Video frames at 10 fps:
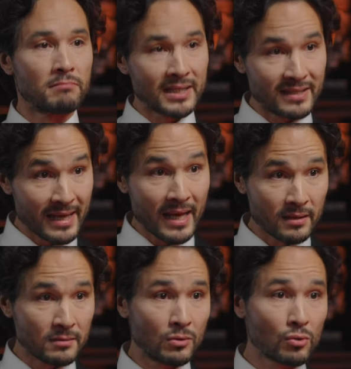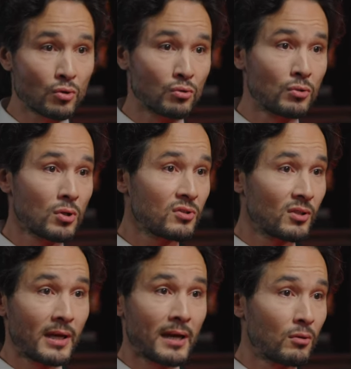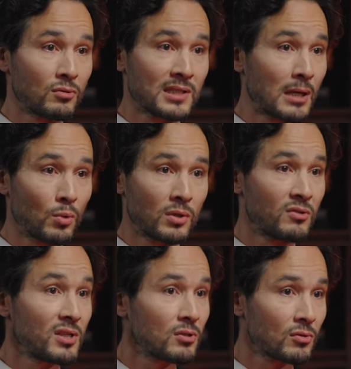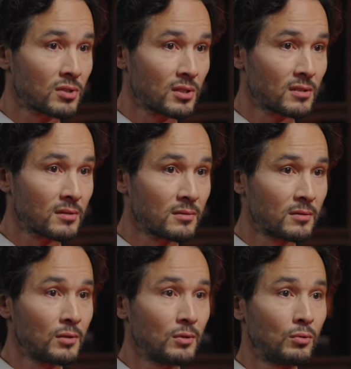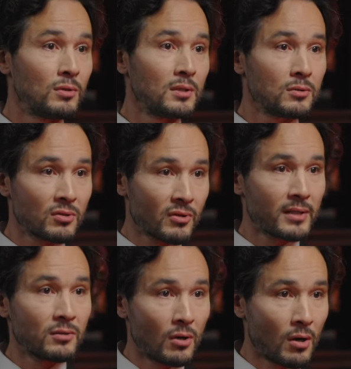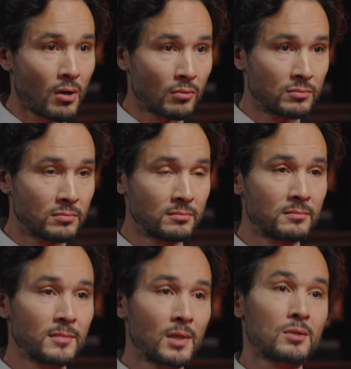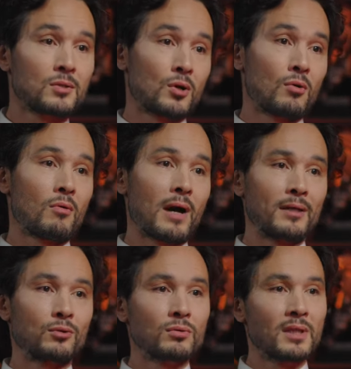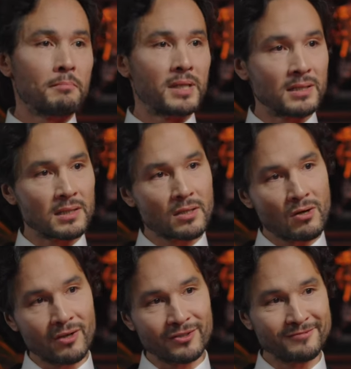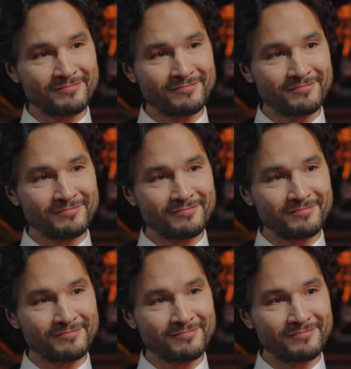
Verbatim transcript: But then you should not rely on someone's resources. You need to create your own. So I took the business road.